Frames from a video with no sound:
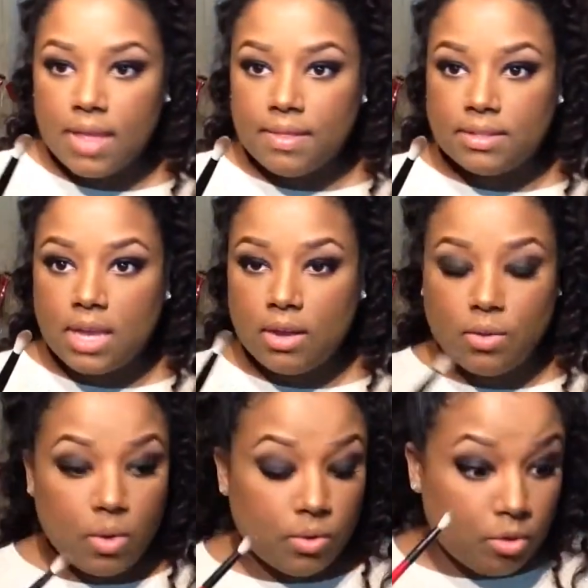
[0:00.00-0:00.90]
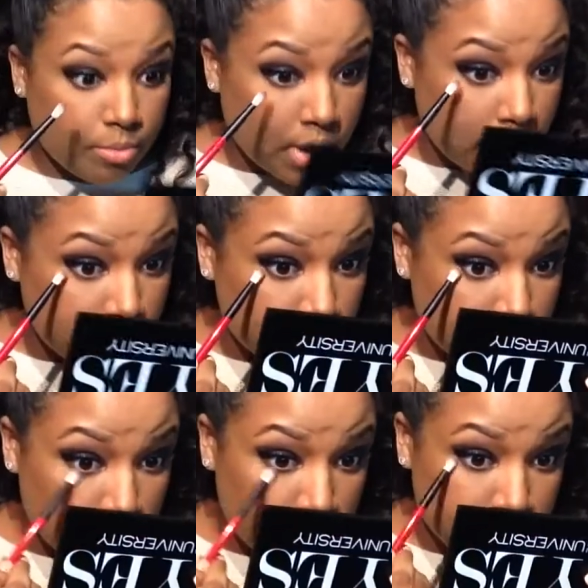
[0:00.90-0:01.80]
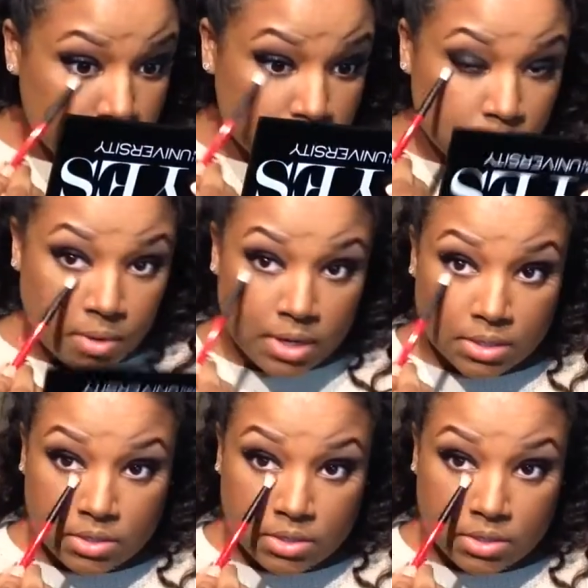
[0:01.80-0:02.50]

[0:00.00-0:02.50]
this Hakuhodo brush, and I'm just going